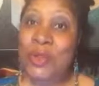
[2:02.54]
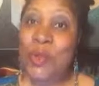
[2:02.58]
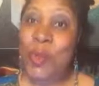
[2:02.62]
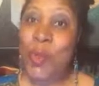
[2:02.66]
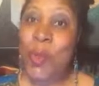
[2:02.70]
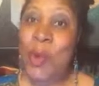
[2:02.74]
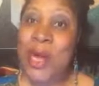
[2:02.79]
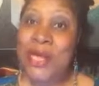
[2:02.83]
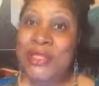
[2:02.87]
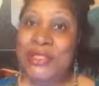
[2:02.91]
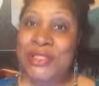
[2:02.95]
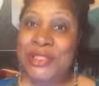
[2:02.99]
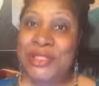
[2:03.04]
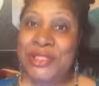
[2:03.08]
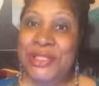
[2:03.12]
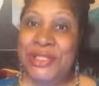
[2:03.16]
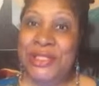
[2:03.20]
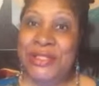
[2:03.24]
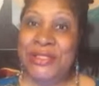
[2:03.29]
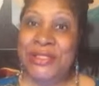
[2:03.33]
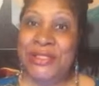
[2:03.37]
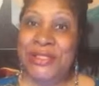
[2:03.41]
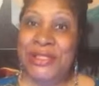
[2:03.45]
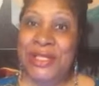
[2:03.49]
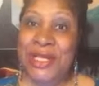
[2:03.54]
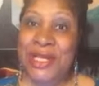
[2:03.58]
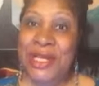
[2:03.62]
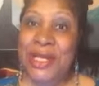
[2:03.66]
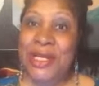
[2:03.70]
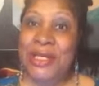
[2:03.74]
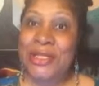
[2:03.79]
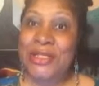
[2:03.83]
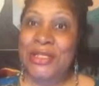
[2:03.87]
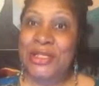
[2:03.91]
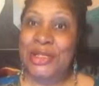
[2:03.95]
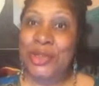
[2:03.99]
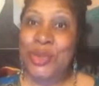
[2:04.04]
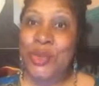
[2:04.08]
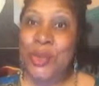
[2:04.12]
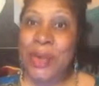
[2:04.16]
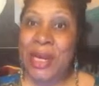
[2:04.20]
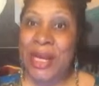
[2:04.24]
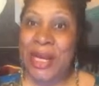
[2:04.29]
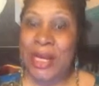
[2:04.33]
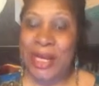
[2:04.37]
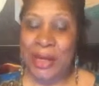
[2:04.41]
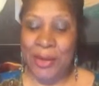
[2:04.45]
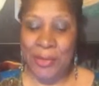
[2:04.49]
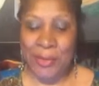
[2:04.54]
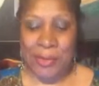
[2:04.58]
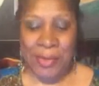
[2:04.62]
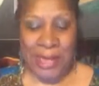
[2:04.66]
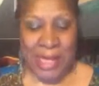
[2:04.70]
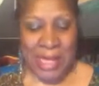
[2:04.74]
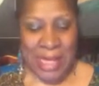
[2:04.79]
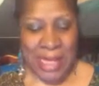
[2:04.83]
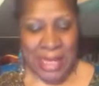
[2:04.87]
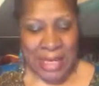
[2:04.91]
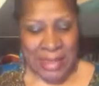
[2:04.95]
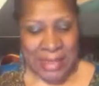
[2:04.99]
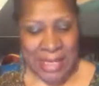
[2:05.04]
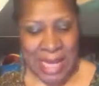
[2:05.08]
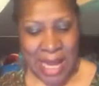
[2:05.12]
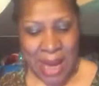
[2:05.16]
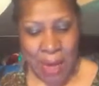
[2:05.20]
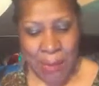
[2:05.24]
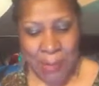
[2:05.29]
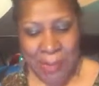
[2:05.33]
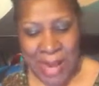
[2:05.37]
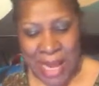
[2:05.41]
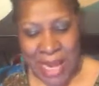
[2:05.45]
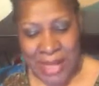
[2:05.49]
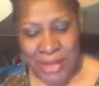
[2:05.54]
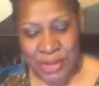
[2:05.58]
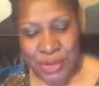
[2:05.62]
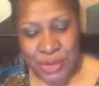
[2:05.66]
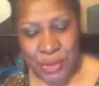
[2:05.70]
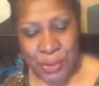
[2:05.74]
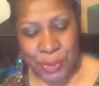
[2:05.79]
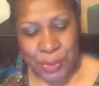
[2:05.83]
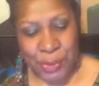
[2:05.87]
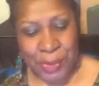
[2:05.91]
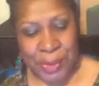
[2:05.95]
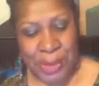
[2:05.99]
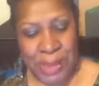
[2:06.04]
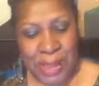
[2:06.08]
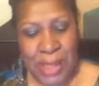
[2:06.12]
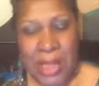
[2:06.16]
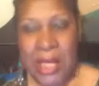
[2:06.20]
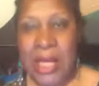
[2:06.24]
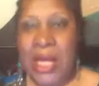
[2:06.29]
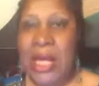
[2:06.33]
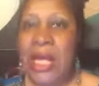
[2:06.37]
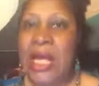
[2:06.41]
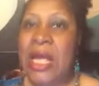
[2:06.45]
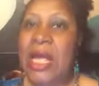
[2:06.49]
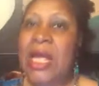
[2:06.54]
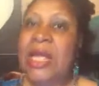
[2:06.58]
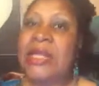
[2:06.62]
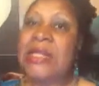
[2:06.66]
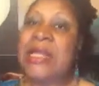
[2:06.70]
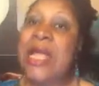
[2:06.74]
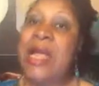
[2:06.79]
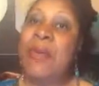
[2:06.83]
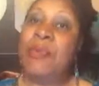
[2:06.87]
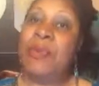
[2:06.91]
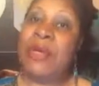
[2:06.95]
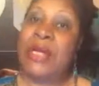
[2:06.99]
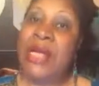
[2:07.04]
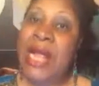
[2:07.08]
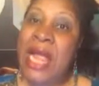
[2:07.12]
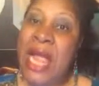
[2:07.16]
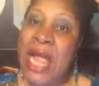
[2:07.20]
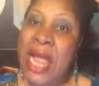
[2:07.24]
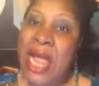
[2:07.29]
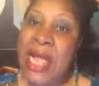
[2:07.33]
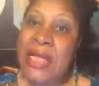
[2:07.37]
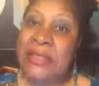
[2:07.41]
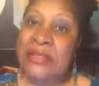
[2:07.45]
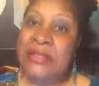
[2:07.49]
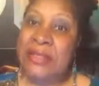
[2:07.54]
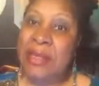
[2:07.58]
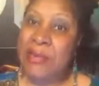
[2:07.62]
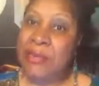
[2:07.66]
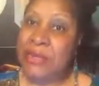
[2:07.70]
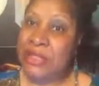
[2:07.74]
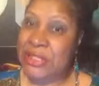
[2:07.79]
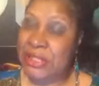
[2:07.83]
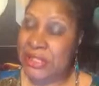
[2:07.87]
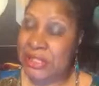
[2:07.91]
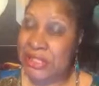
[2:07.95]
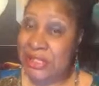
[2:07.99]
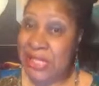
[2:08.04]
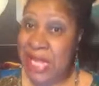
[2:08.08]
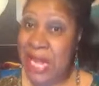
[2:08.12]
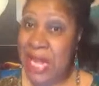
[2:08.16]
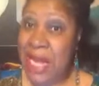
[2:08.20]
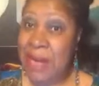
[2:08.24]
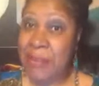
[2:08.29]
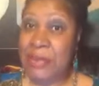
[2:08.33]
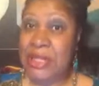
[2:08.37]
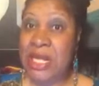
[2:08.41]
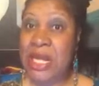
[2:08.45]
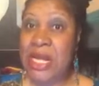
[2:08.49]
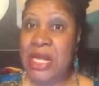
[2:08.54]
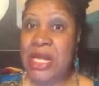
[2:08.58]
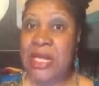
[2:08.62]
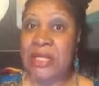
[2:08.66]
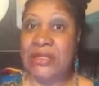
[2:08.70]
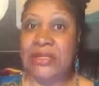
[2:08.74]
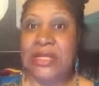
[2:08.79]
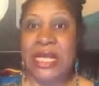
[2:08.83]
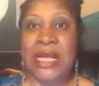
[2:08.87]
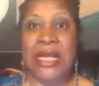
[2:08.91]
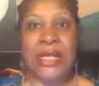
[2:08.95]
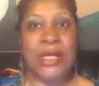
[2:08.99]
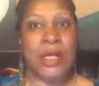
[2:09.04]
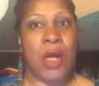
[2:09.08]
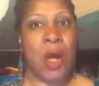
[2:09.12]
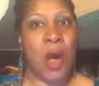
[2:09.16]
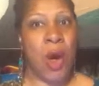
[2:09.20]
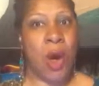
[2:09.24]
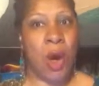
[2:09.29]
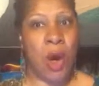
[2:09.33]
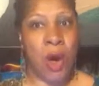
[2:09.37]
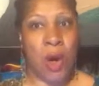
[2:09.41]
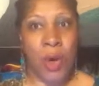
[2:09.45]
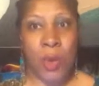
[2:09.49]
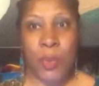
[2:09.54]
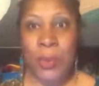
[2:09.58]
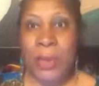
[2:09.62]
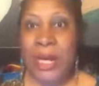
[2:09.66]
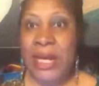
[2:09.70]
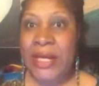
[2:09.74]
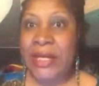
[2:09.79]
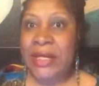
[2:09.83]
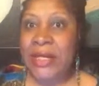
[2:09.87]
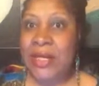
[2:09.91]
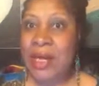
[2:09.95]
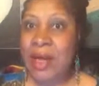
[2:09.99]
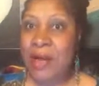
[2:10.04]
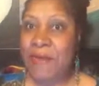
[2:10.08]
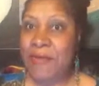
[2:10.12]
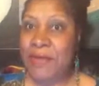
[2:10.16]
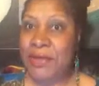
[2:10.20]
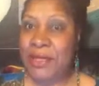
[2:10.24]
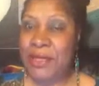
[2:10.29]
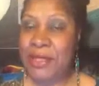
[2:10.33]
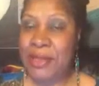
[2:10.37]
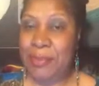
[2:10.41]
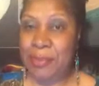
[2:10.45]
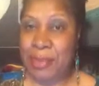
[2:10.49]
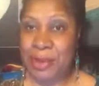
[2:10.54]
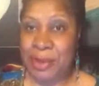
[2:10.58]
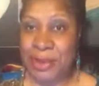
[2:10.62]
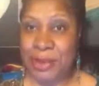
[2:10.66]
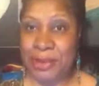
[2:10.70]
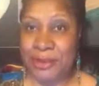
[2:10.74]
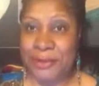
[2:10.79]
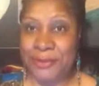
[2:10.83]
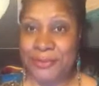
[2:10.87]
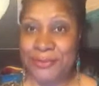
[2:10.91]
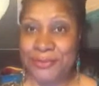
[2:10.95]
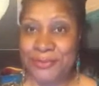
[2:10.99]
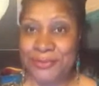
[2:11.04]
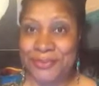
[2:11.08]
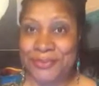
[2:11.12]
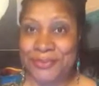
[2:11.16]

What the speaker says: questions to him. Now, mind you, they would ask some of the same things he had already covered in the book.